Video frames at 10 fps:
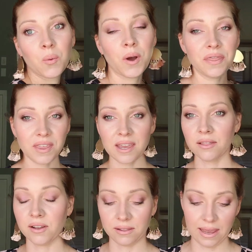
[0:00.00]
what they
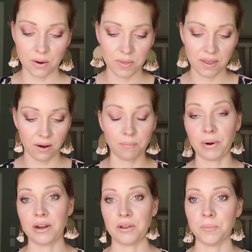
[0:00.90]
look like when they're
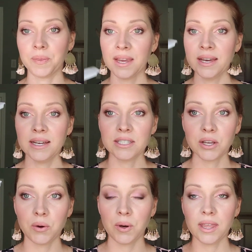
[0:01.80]
brand new.
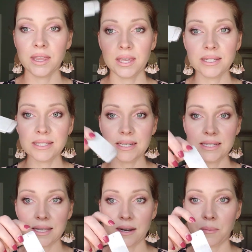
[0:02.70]
So this
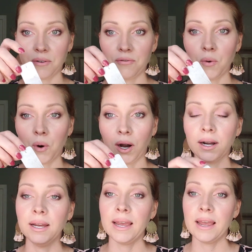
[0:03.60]
is number 4,
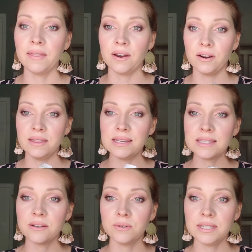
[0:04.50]
and they're in these
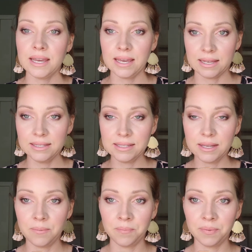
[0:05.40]
little tins
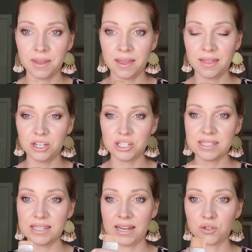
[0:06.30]
and
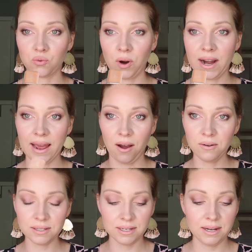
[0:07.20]
just slides right
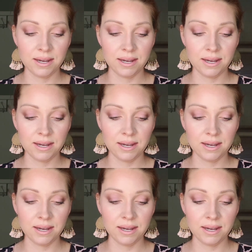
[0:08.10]
out.